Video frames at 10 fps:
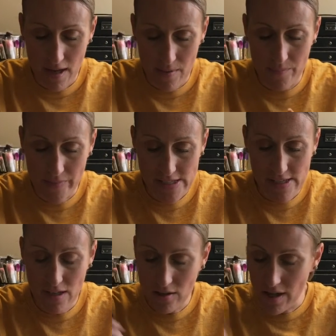I
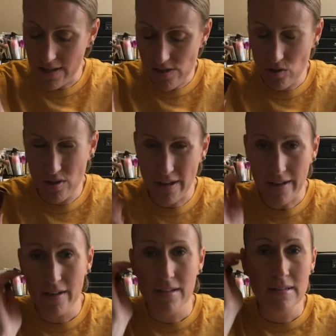seen online it's good
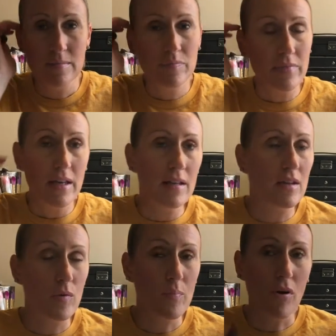like
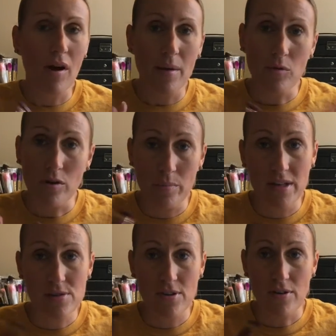liquid primer to
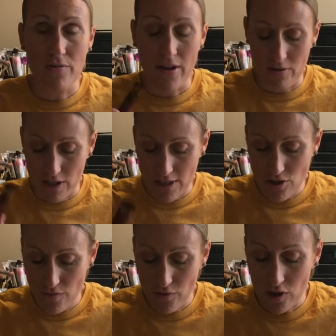mix with your
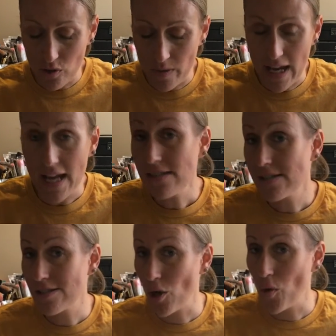foundation for Luminous.
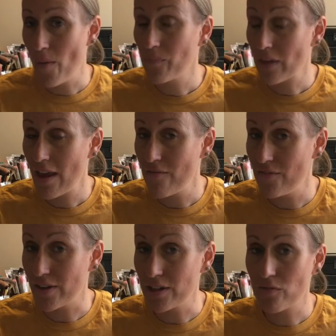So
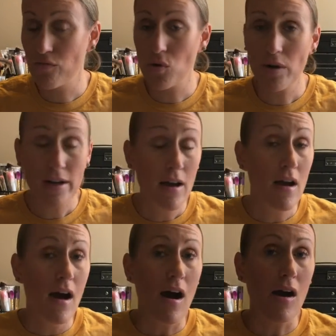very looking forward.
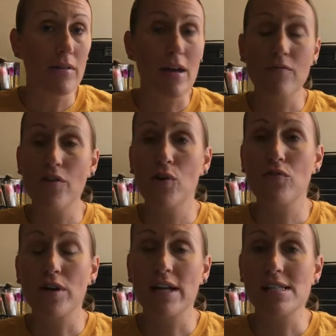All the info
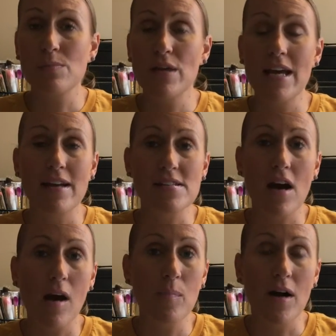for Ipsy and
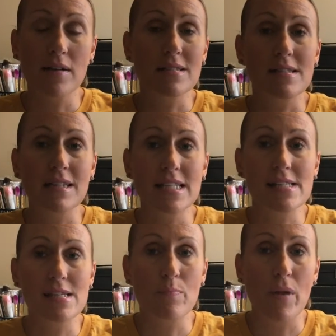TopBox is
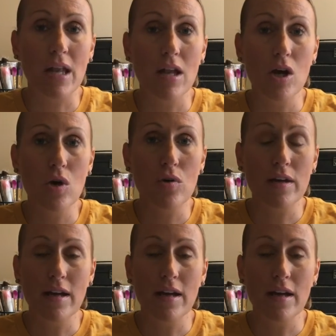listed below.